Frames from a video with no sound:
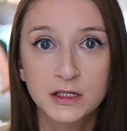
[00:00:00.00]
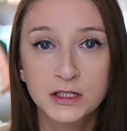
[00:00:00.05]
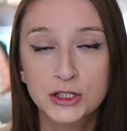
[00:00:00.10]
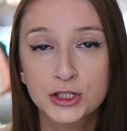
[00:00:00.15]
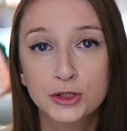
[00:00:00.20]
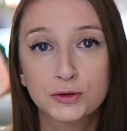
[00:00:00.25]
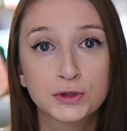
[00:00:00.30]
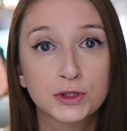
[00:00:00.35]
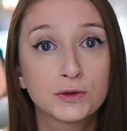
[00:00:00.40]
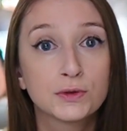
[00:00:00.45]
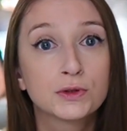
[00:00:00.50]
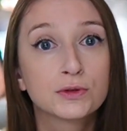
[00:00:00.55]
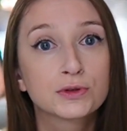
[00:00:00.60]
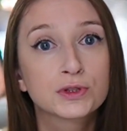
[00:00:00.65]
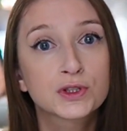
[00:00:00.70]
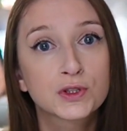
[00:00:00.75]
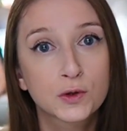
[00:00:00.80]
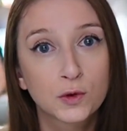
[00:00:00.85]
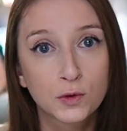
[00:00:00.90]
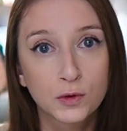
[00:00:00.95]
It shows you your
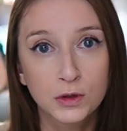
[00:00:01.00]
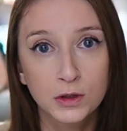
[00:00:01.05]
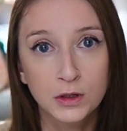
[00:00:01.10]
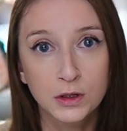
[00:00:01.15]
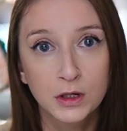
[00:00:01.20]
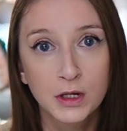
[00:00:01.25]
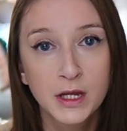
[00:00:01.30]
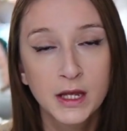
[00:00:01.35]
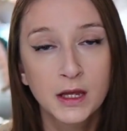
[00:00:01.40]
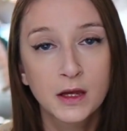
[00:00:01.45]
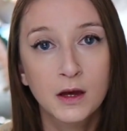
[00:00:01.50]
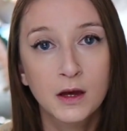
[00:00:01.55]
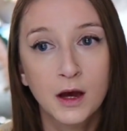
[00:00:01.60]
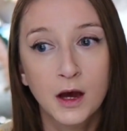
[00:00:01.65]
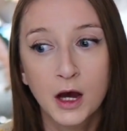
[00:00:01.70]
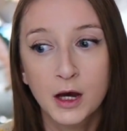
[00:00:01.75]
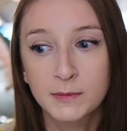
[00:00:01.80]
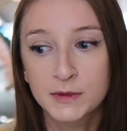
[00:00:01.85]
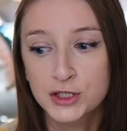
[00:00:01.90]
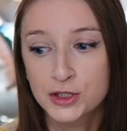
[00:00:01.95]
score,
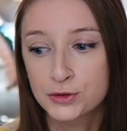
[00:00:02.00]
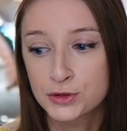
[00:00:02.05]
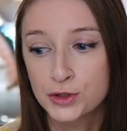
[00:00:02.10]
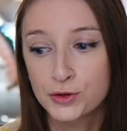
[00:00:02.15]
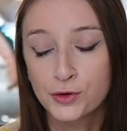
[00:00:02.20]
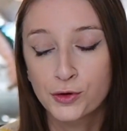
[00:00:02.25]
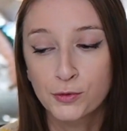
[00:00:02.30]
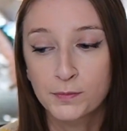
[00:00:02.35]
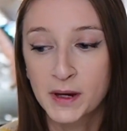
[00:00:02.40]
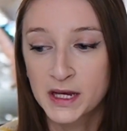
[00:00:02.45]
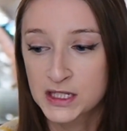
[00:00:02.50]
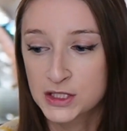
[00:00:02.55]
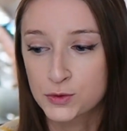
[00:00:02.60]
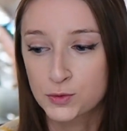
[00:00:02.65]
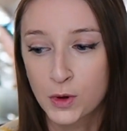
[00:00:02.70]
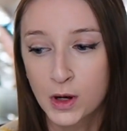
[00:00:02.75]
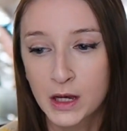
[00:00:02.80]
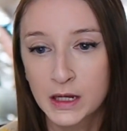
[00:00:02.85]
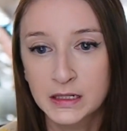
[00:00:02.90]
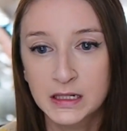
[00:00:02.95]
it shows you your best
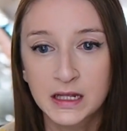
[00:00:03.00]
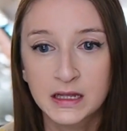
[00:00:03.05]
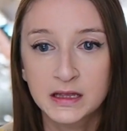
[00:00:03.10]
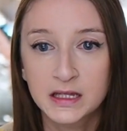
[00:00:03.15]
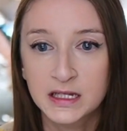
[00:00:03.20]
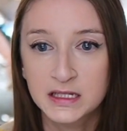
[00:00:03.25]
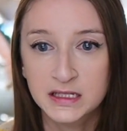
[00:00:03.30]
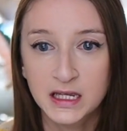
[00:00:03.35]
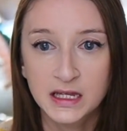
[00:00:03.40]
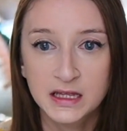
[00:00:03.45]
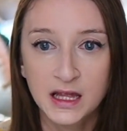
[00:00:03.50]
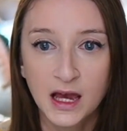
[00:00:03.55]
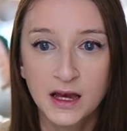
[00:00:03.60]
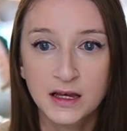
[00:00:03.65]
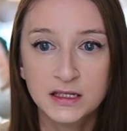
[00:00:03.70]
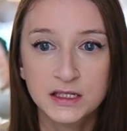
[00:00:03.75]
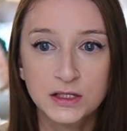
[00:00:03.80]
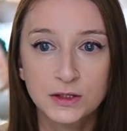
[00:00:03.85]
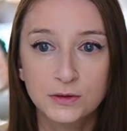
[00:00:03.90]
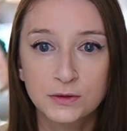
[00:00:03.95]
run and things like
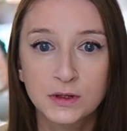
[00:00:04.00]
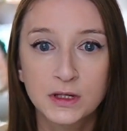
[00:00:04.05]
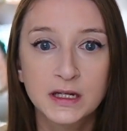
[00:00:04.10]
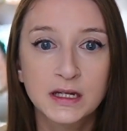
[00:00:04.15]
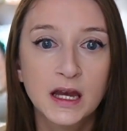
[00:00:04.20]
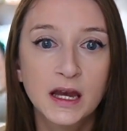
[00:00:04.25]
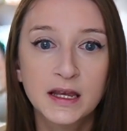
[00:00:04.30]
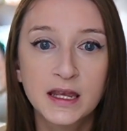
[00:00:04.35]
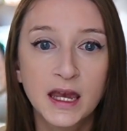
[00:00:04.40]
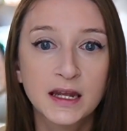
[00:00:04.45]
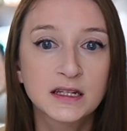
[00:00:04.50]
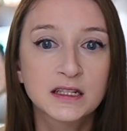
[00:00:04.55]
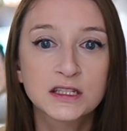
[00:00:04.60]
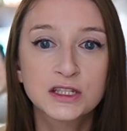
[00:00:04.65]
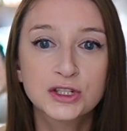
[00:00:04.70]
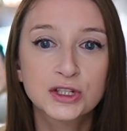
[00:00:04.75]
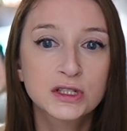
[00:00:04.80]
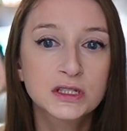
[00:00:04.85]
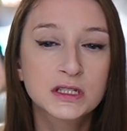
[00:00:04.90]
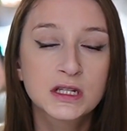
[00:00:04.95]
that. So again, it's
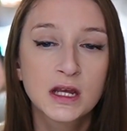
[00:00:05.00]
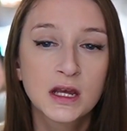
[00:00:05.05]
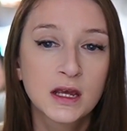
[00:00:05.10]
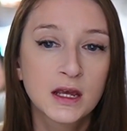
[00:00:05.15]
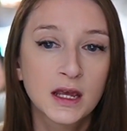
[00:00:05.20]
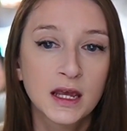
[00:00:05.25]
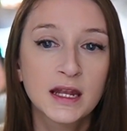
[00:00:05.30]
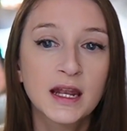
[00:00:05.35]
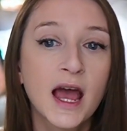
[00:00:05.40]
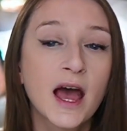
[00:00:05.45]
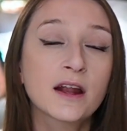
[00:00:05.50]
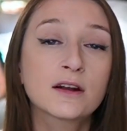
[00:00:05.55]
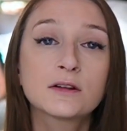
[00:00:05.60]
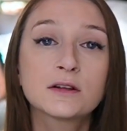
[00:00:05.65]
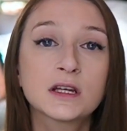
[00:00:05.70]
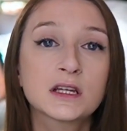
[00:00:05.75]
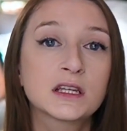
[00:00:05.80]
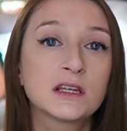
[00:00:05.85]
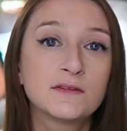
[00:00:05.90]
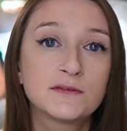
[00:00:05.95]
just an add-on
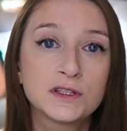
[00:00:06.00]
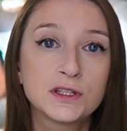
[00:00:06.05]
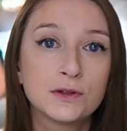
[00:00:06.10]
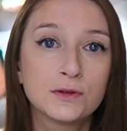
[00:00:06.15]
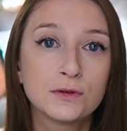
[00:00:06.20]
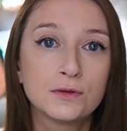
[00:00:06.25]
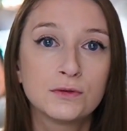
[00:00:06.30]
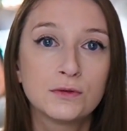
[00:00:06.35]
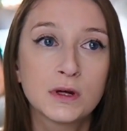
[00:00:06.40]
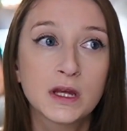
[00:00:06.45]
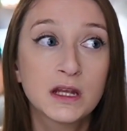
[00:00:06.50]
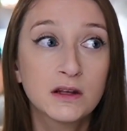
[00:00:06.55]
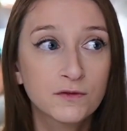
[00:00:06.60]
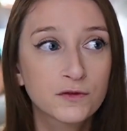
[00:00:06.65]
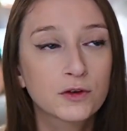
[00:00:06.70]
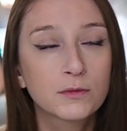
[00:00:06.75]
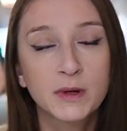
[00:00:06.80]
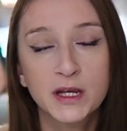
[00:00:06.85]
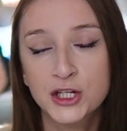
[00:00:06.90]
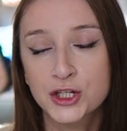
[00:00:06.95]
that gives you
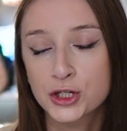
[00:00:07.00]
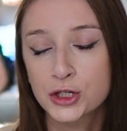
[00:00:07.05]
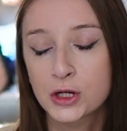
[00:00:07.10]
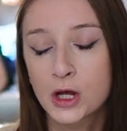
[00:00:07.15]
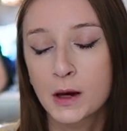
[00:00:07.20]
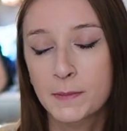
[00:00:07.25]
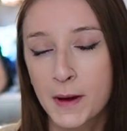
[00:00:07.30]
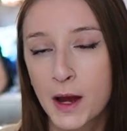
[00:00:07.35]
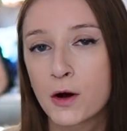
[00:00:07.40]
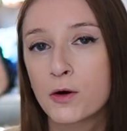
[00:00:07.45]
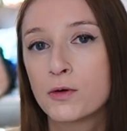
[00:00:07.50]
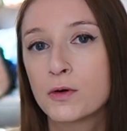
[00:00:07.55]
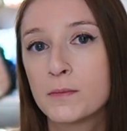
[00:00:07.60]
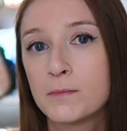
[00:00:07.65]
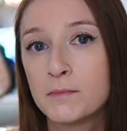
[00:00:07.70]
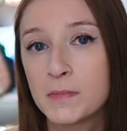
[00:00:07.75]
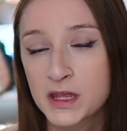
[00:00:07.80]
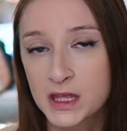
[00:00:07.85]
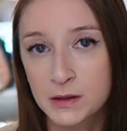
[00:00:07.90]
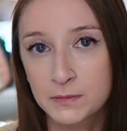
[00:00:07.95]
information about
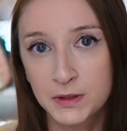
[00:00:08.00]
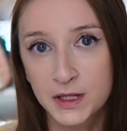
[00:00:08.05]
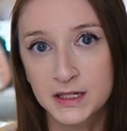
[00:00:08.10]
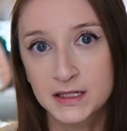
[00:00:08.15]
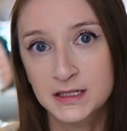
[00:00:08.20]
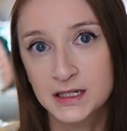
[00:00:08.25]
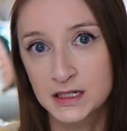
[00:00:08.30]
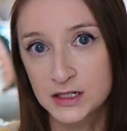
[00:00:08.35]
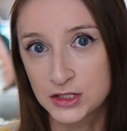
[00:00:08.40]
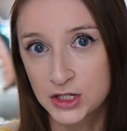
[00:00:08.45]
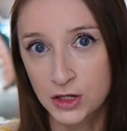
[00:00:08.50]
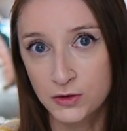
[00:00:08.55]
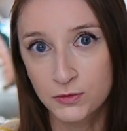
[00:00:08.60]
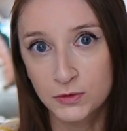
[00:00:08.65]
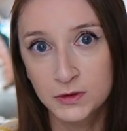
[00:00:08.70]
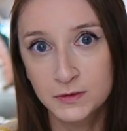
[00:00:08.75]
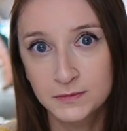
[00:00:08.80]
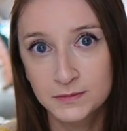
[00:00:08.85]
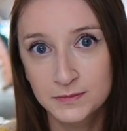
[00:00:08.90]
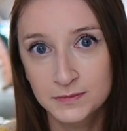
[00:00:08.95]
Mythic Plus in
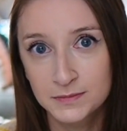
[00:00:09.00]
general.